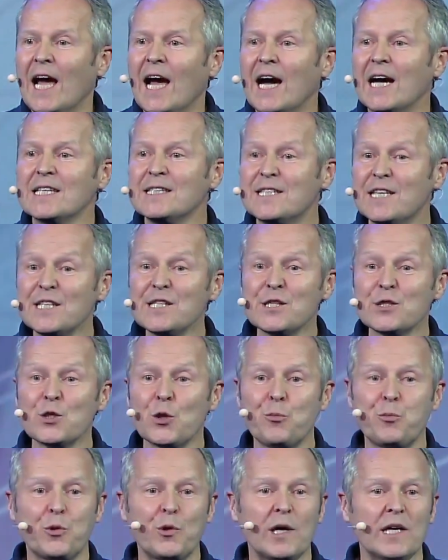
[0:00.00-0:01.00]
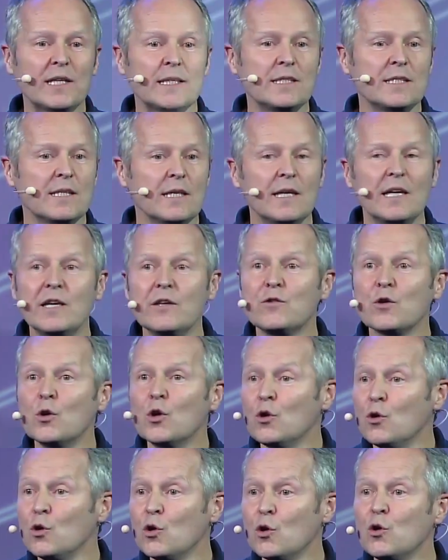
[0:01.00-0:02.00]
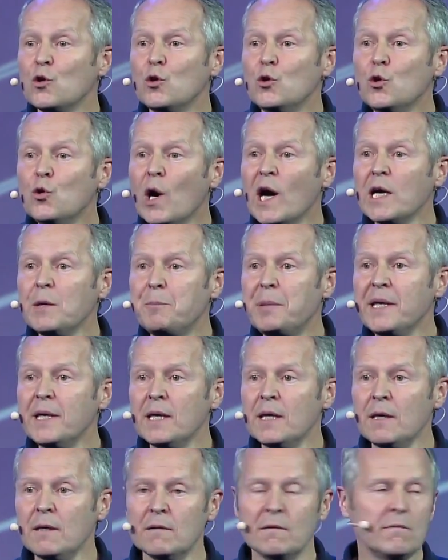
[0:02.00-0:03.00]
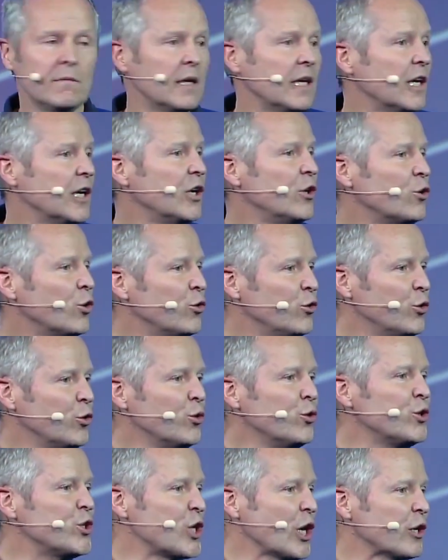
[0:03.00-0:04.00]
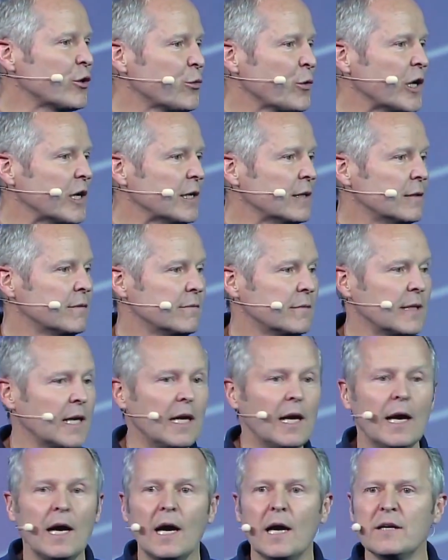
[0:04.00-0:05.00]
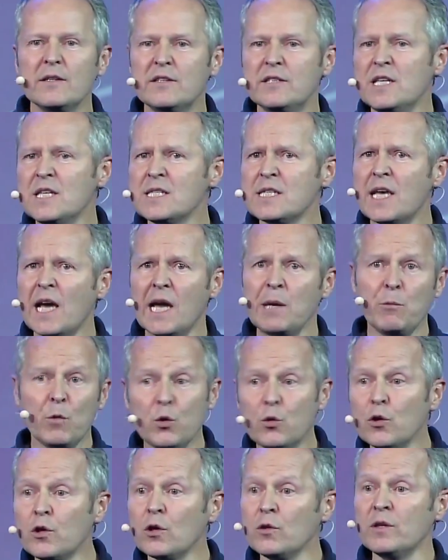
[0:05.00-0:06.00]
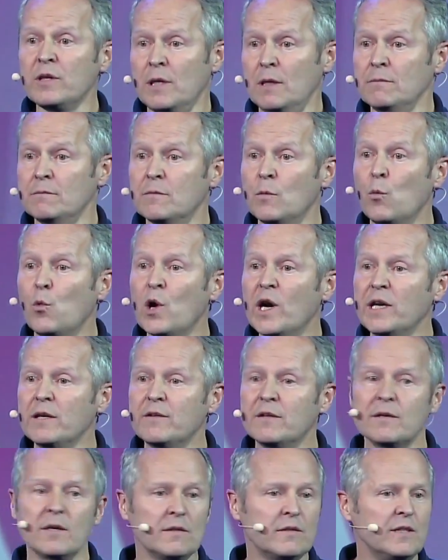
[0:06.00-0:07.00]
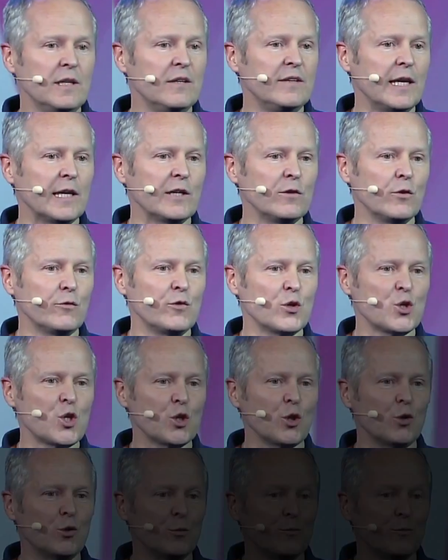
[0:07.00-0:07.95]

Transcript: and this surprise is a new IP in a new genre, and this game couldn't wait till the end of the show.